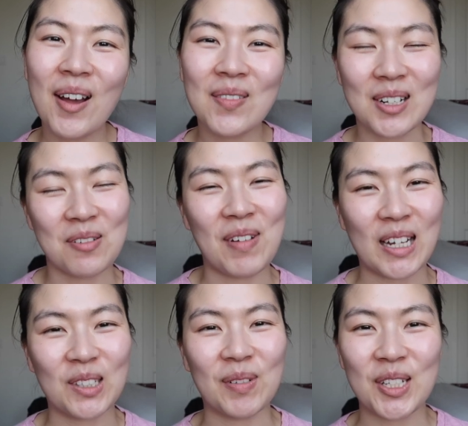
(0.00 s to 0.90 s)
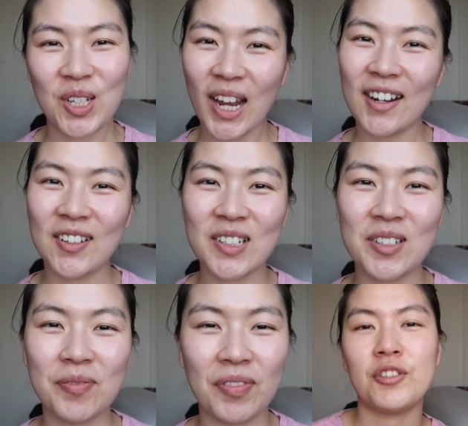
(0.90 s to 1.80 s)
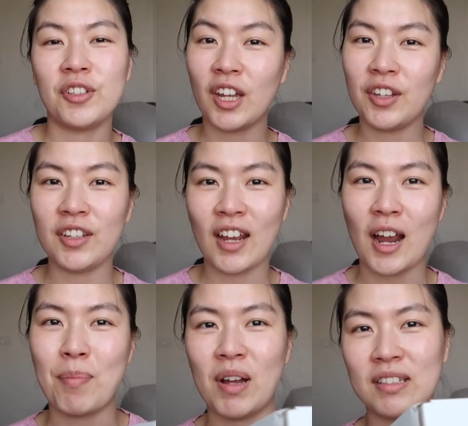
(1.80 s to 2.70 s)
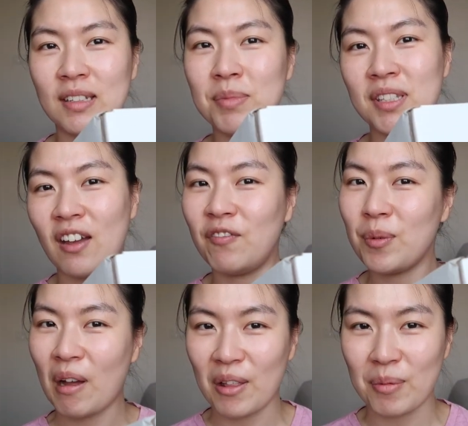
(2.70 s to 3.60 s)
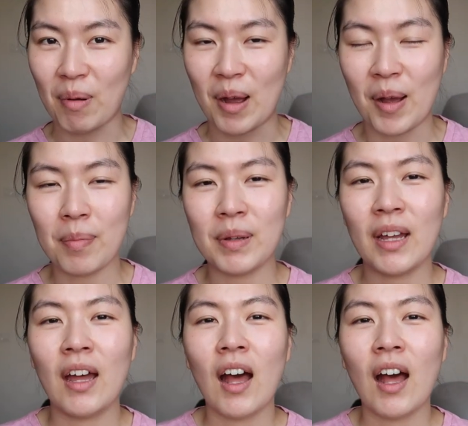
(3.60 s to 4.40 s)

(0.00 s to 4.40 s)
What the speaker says: everyone, welcome back to my channel. So the other day I bought some stuff from ColourPop.